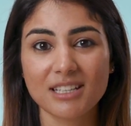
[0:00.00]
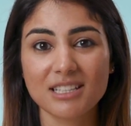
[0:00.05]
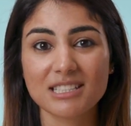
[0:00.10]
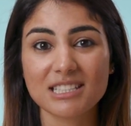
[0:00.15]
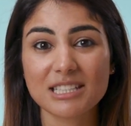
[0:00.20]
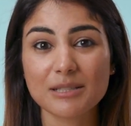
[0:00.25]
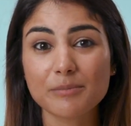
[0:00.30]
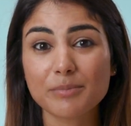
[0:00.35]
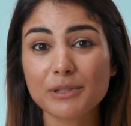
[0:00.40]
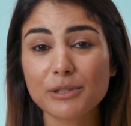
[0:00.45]

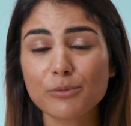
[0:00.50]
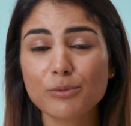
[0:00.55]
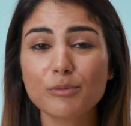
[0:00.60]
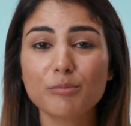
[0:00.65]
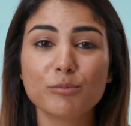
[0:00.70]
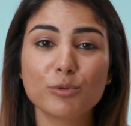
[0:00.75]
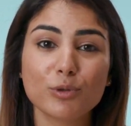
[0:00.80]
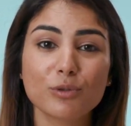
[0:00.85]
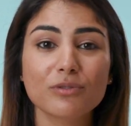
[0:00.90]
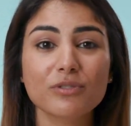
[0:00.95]
Simply
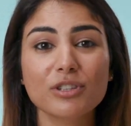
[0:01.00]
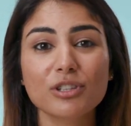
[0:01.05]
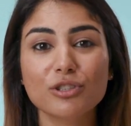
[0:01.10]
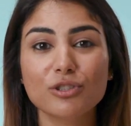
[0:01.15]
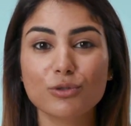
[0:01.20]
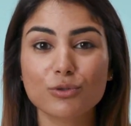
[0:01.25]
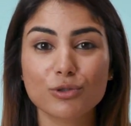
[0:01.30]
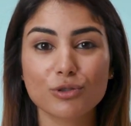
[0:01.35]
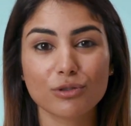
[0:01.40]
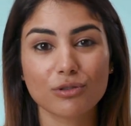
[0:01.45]
remove the
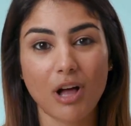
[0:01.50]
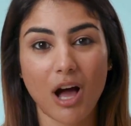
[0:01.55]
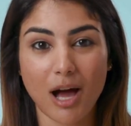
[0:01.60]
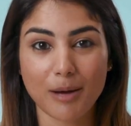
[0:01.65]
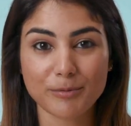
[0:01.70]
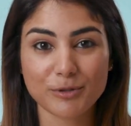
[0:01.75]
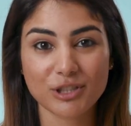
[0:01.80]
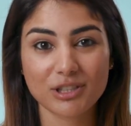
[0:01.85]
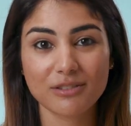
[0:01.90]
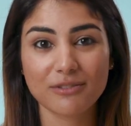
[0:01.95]
neutral
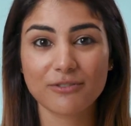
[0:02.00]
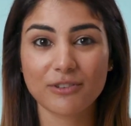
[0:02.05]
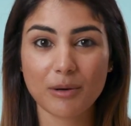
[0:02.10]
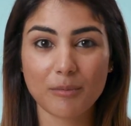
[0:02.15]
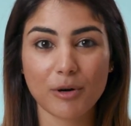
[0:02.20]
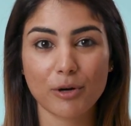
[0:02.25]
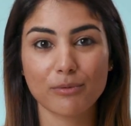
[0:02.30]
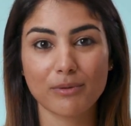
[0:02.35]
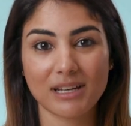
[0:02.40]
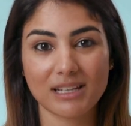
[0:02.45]
option
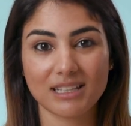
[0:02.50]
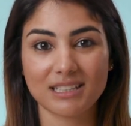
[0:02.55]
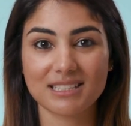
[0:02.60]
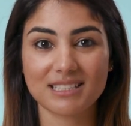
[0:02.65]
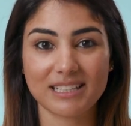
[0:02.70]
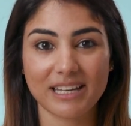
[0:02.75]
from our rating